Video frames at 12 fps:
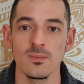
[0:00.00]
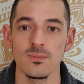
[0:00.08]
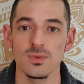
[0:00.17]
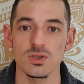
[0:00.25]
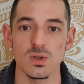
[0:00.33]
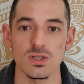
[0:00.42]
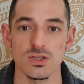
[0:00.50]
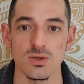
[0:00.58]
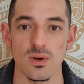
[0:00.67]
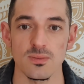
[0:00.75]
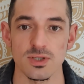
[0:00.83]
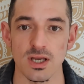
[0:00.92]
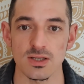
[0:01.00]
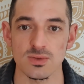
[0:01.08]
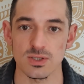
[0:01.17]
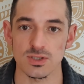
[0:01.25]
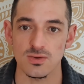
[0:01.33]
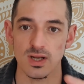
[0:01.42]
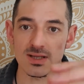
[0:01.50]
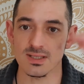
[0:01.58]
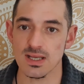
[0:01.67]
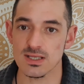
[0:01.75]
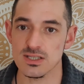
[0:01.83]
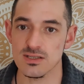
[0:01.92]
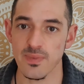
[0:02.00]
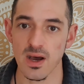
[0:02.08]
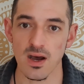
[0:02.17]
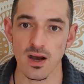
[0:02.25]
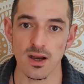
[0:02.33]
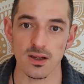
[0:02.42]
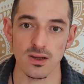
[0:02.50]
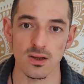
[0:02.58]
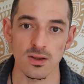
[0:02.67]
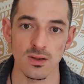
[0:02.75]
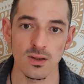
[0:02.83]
between 2 objects which creates that spark